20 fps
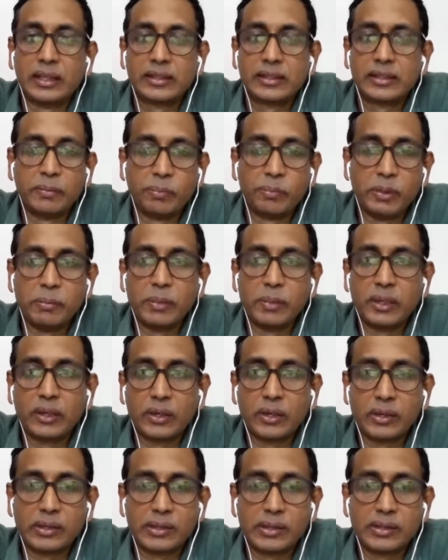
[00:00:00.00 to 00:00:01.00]
simply
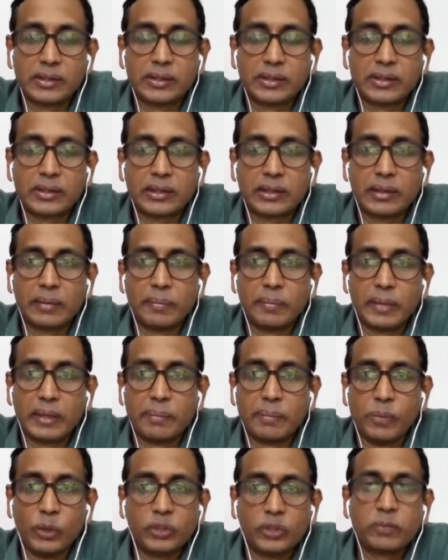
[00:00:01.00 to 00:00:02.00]
because
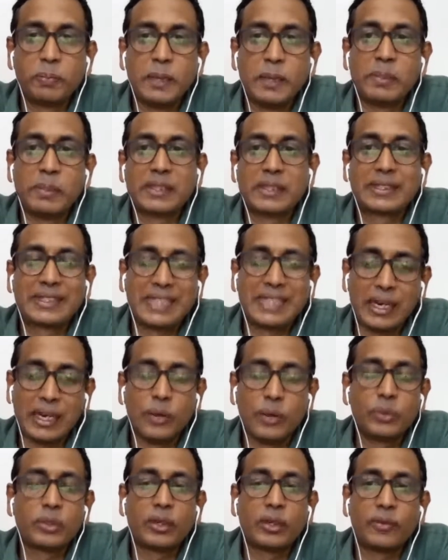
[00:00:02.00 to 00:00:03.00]
most people stay
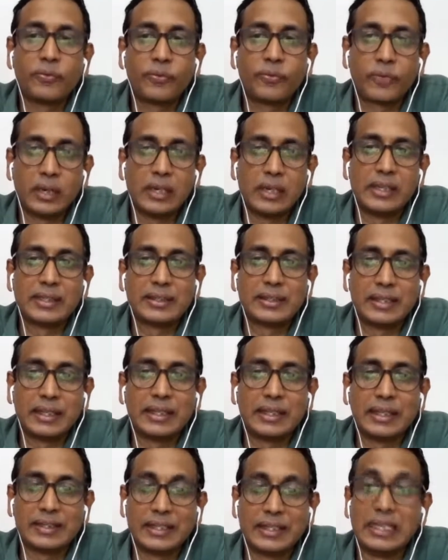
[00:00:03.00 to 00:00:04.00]
out of real
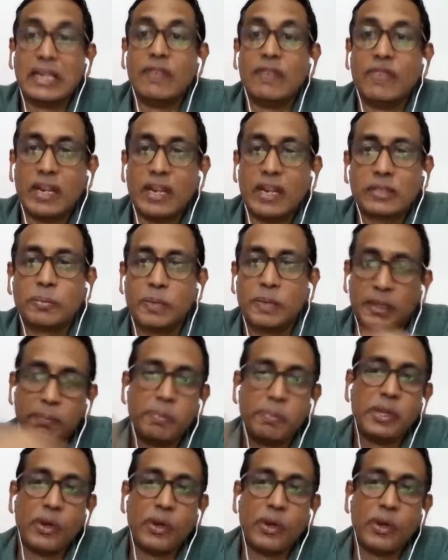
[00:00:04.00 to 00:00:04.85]
estate as an investment